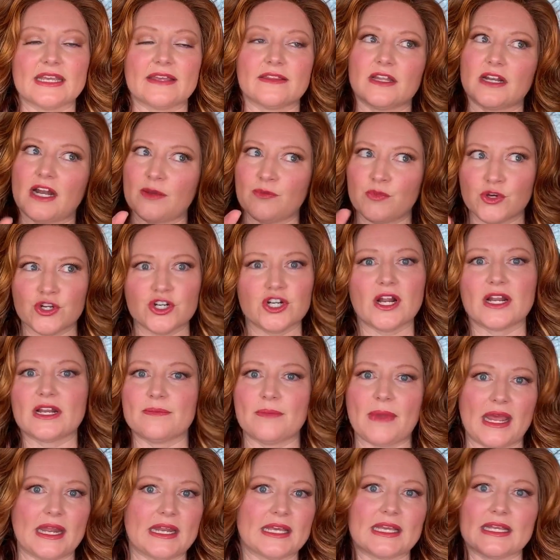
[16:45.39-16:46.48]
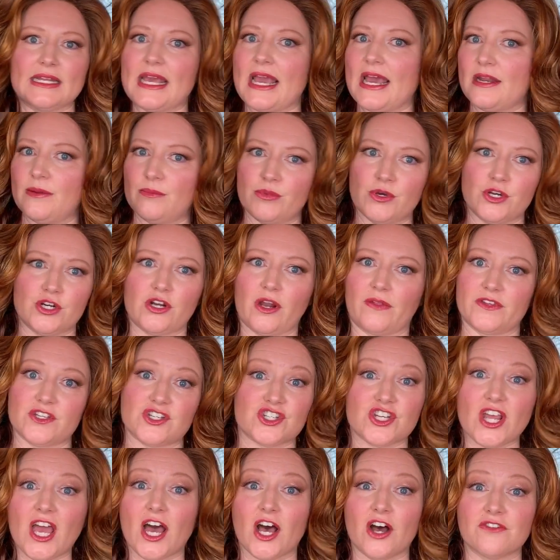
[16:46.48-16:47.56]
and then I put it on a mannequin head and put it on the
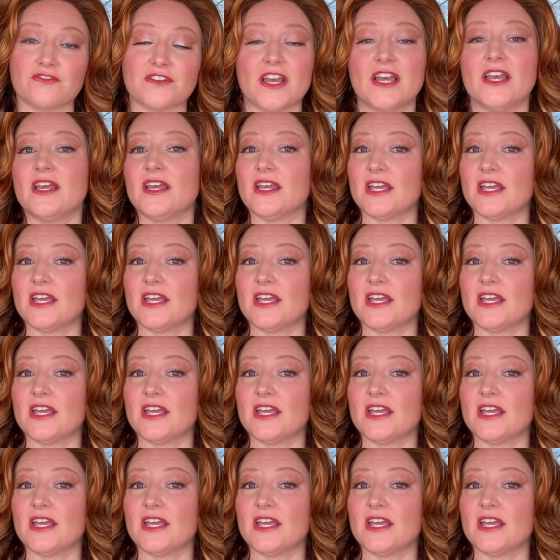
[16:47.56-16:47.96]
shelf.